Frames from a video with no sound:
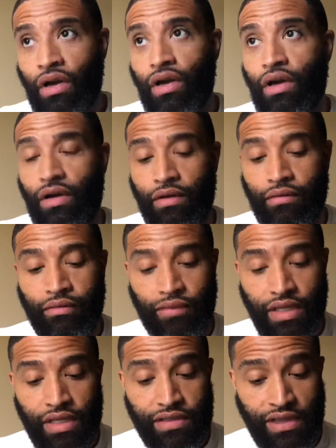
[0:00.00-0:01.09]
Um,
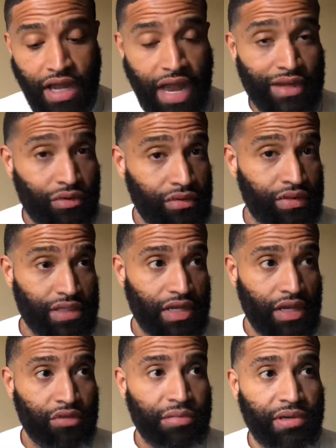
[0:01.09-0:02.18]
it's Kyuu, if that's how
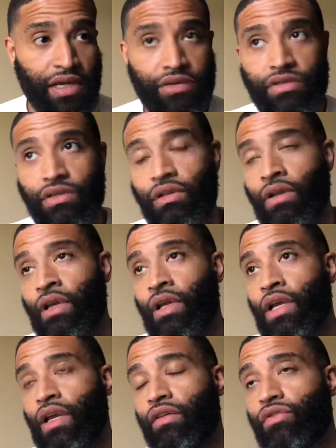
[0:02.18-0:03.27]
you pronounce it.
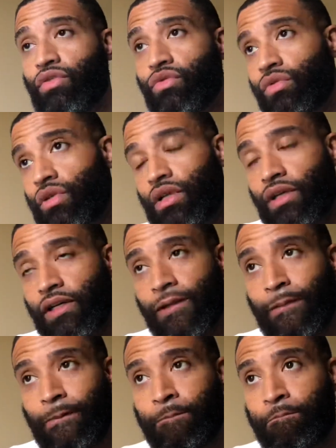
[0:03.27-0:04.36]
If you would
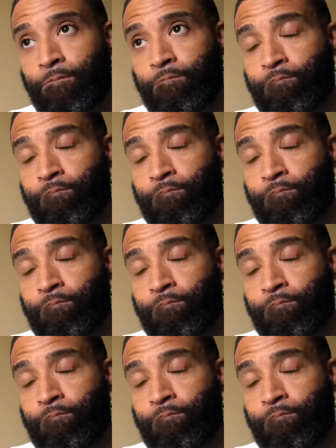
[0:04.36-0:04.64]
um,